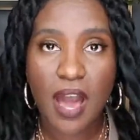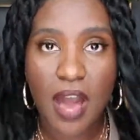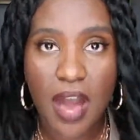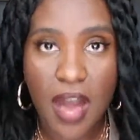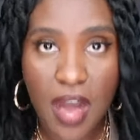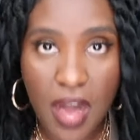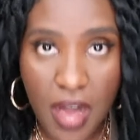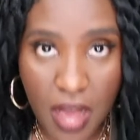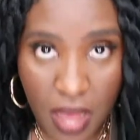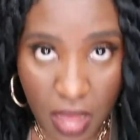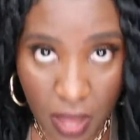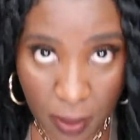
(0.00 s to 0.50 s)

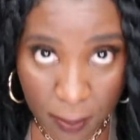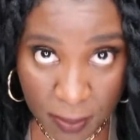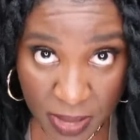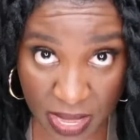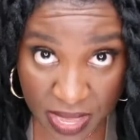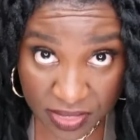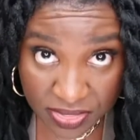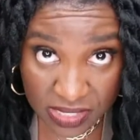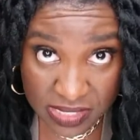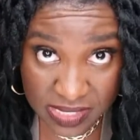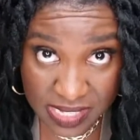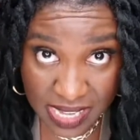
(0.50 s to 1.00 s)

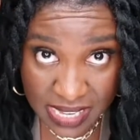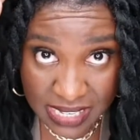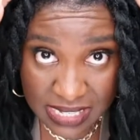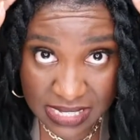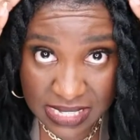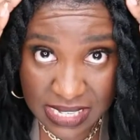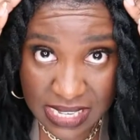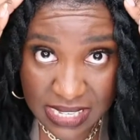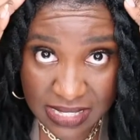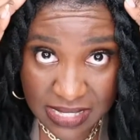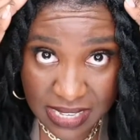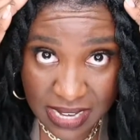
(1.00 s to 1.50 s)
The
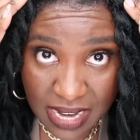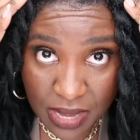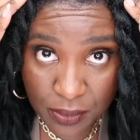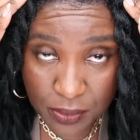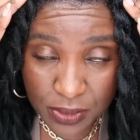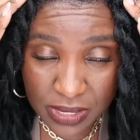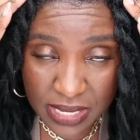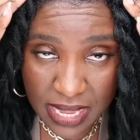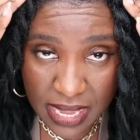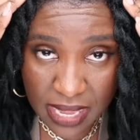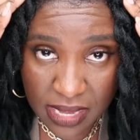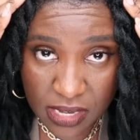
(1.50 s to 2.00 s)
technique that I
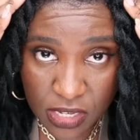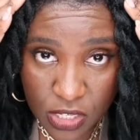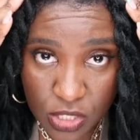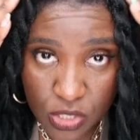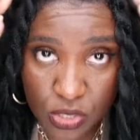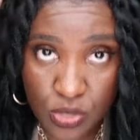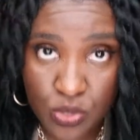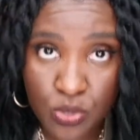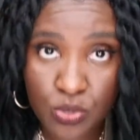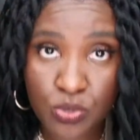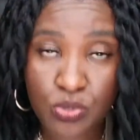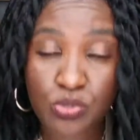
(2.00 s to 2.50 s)
went ahead and
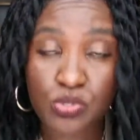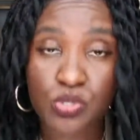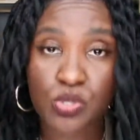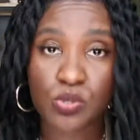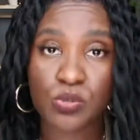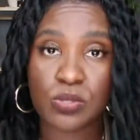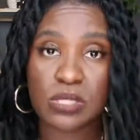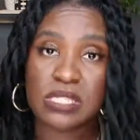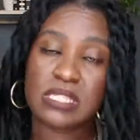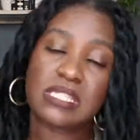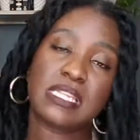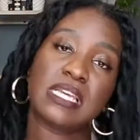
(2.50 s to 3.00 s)
used, you
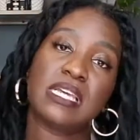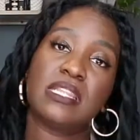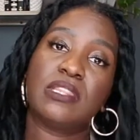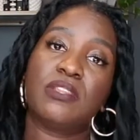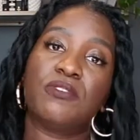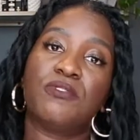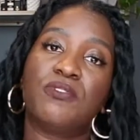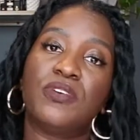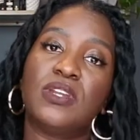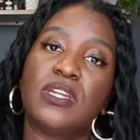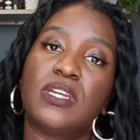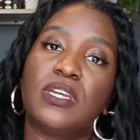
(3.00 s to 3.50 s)
will see in the
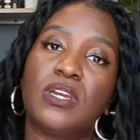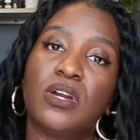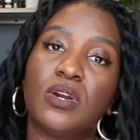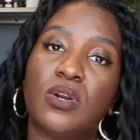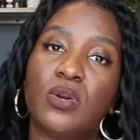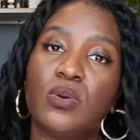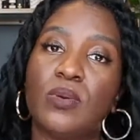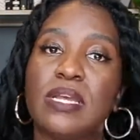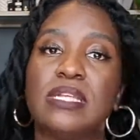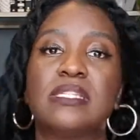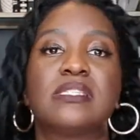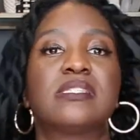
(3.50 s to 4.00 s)

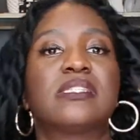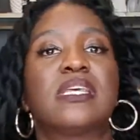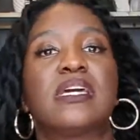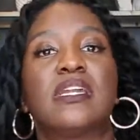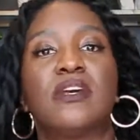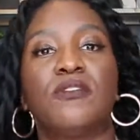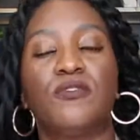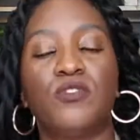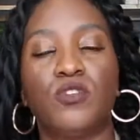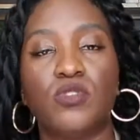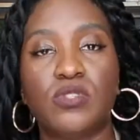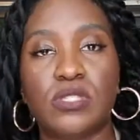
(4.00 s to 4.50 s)
video, instead
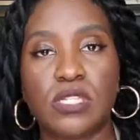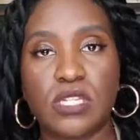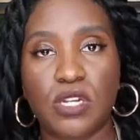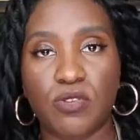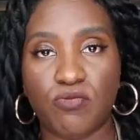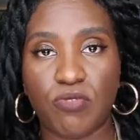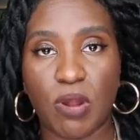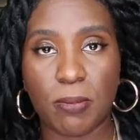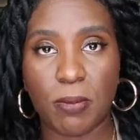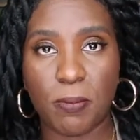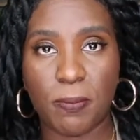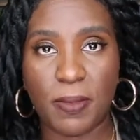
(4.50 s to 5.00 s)
of using the
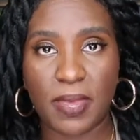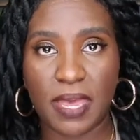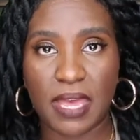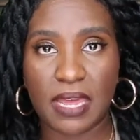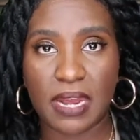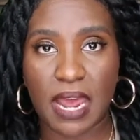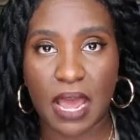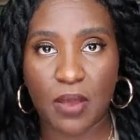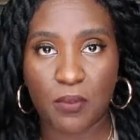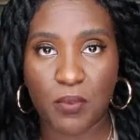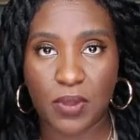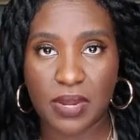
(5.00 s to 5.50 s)
rubber band,
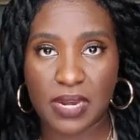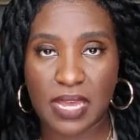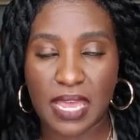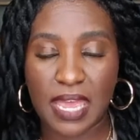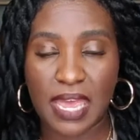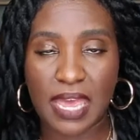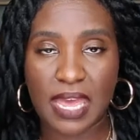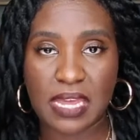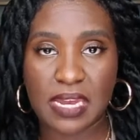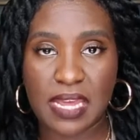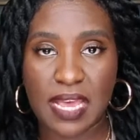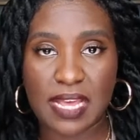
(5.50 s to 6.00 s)
I went
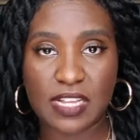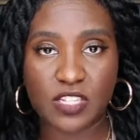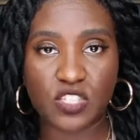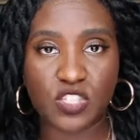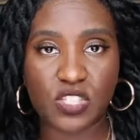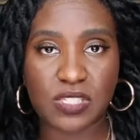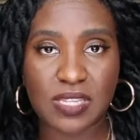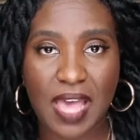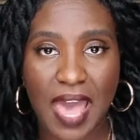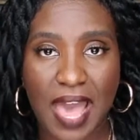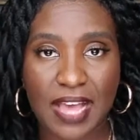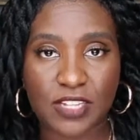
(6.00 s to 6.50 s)
ahead and
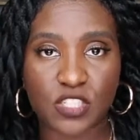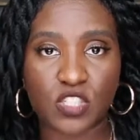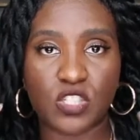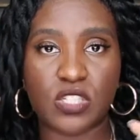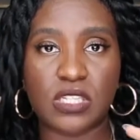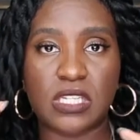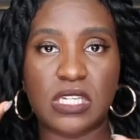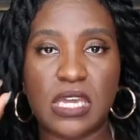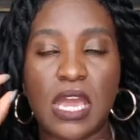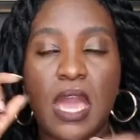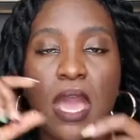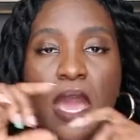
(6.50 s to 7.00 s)
just
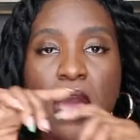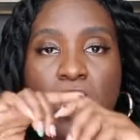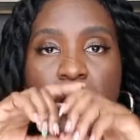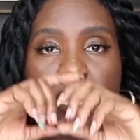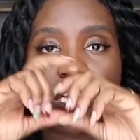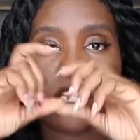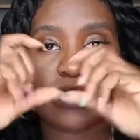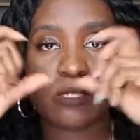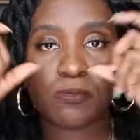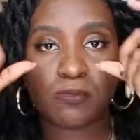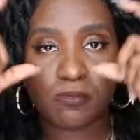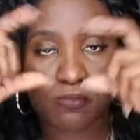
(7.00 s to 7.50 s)
actually
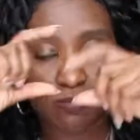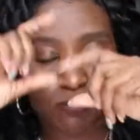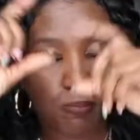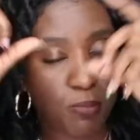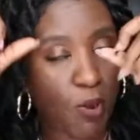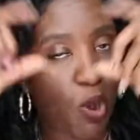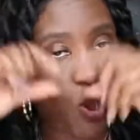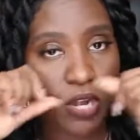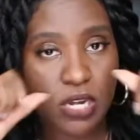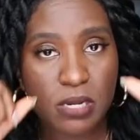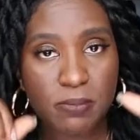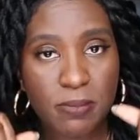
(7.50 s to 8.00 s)

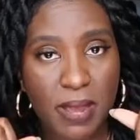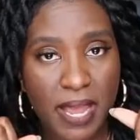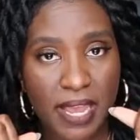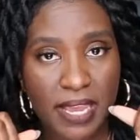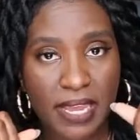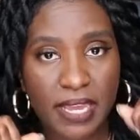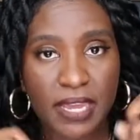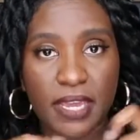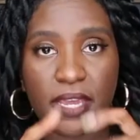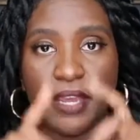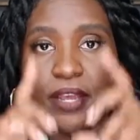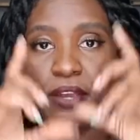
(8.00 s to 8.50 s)
parted my
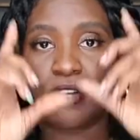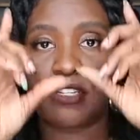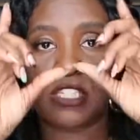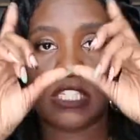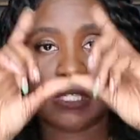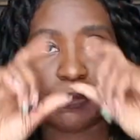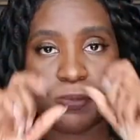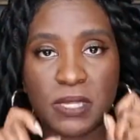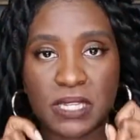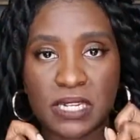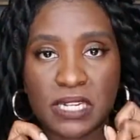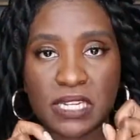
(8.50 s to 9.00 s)
hair,
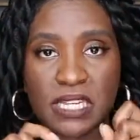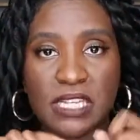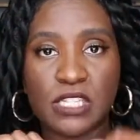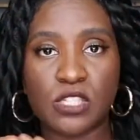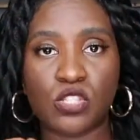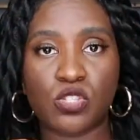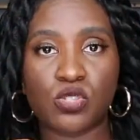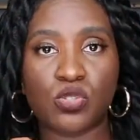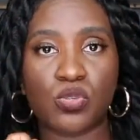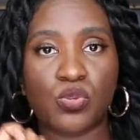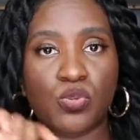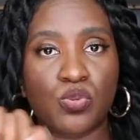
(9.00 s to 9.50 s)
split it in
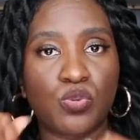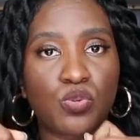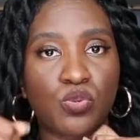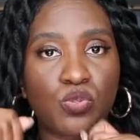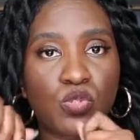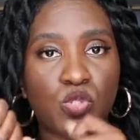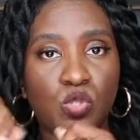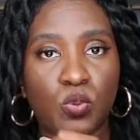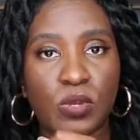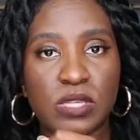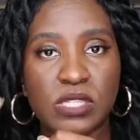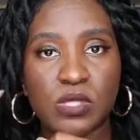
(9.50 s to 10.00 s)
two,
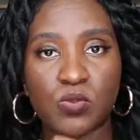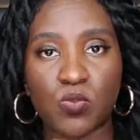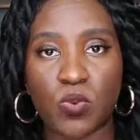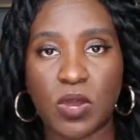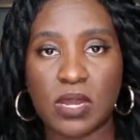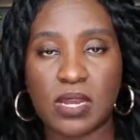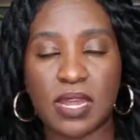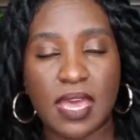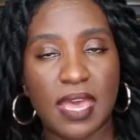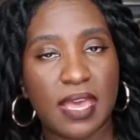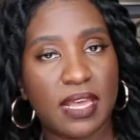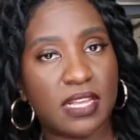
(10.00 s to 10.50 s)
twist
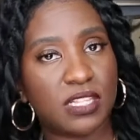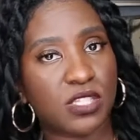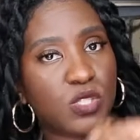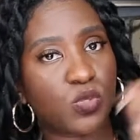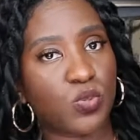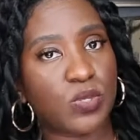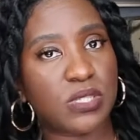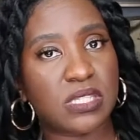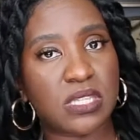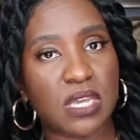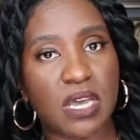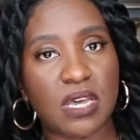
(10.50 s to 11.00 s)
one end,
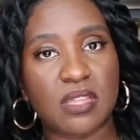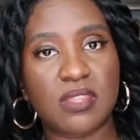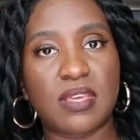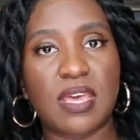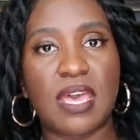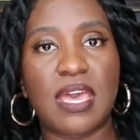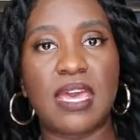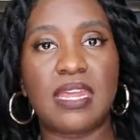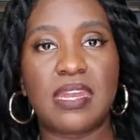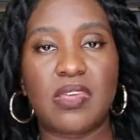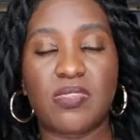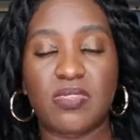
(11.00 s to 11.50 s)
twist the other
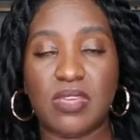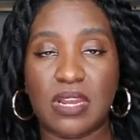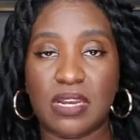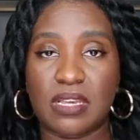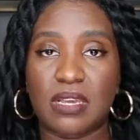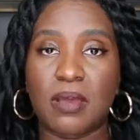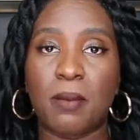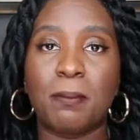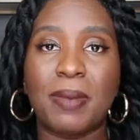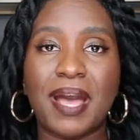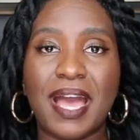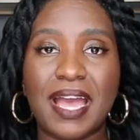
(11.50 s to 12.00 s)
end, and then
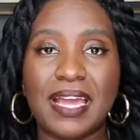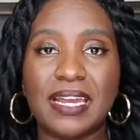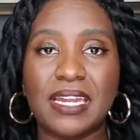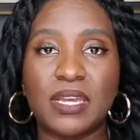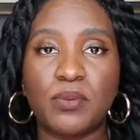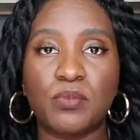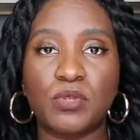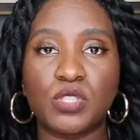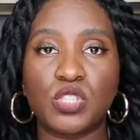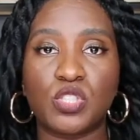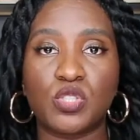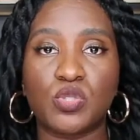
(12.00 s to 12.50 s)
combine
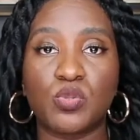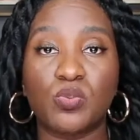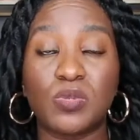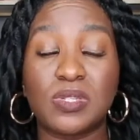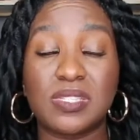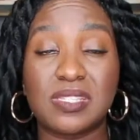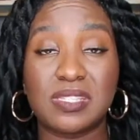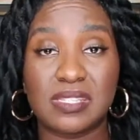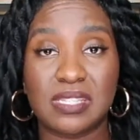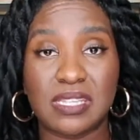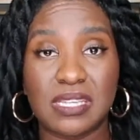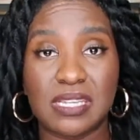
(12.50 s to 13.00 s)
it, which you will
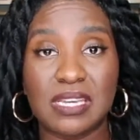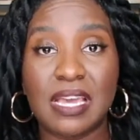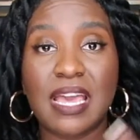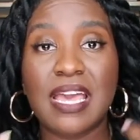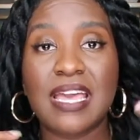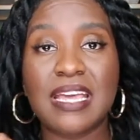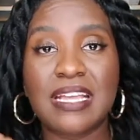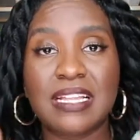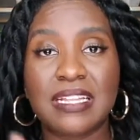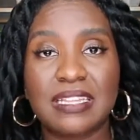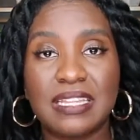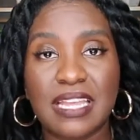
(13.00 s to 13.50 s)
see
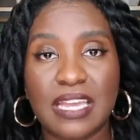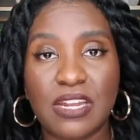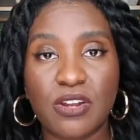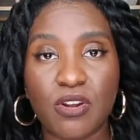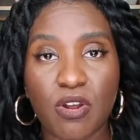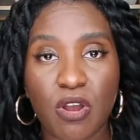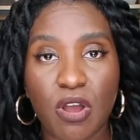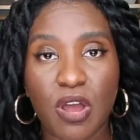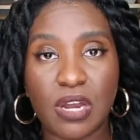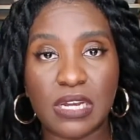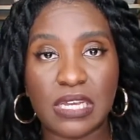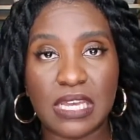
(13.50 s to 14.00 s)
later
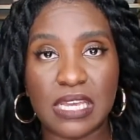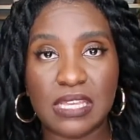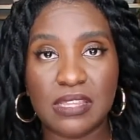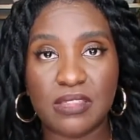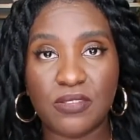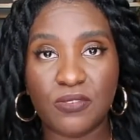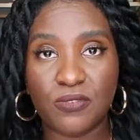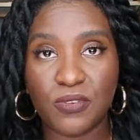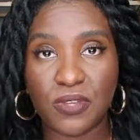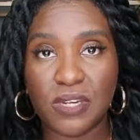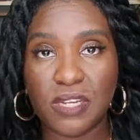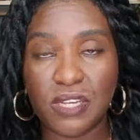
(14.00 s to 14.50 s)
on in
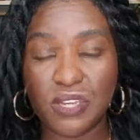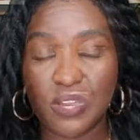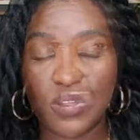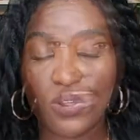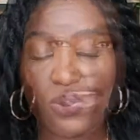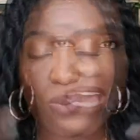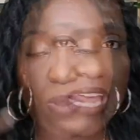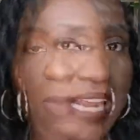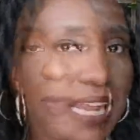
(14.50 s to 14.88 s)
the video.